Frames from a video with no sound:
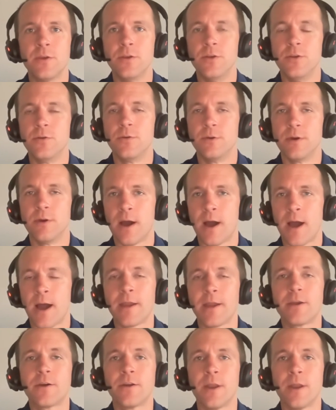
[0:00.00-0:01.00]
you
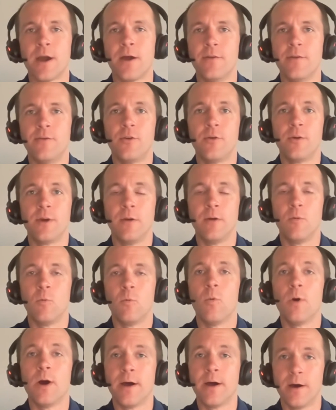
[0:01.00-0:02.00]
I could not do it
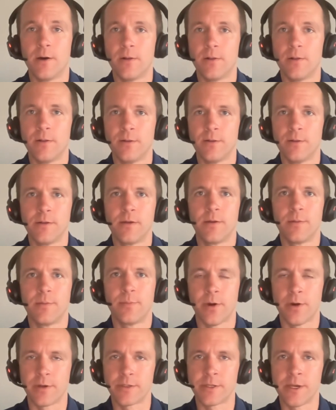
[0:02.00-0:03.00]
well
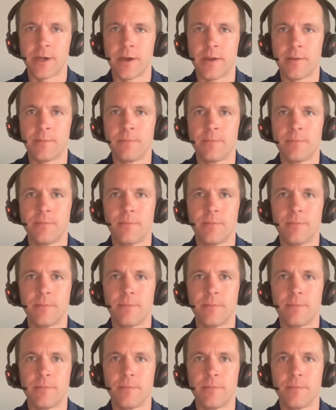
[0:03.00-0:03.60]
part time.